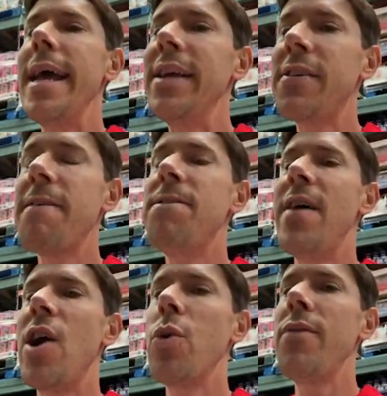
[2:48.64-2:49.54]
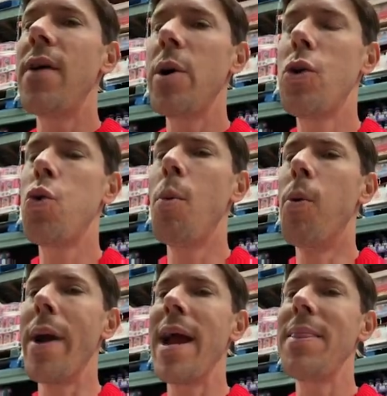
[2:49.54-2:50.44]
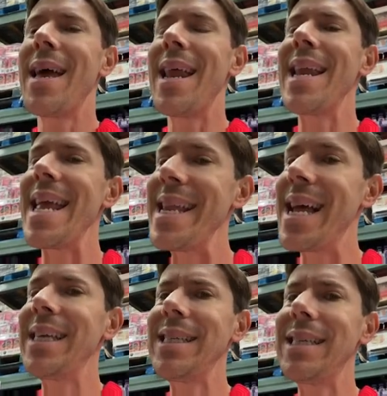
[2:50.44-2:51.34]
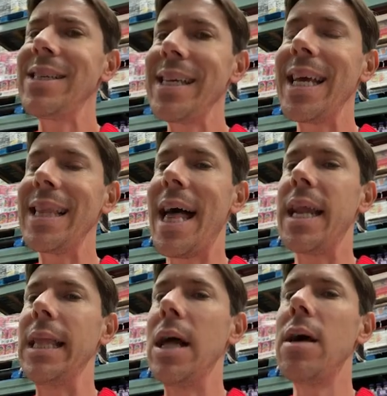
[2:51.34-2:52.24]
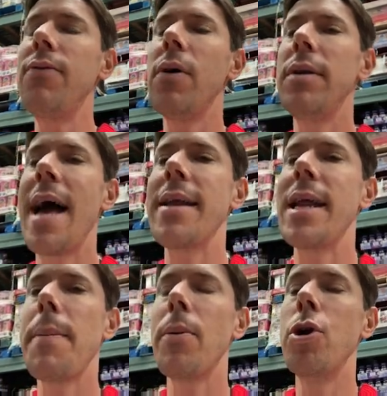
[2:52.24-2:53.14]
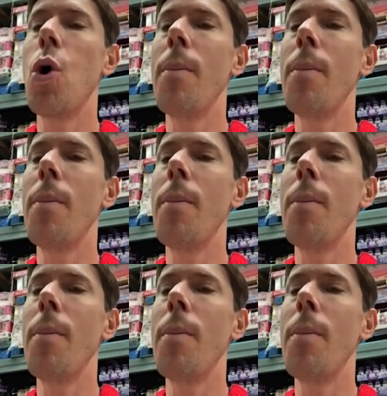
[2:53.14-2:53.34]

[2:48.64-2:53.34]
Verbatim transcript: It's a very, very cool brand that does, doesn't get a lot of love. Not a lot of people know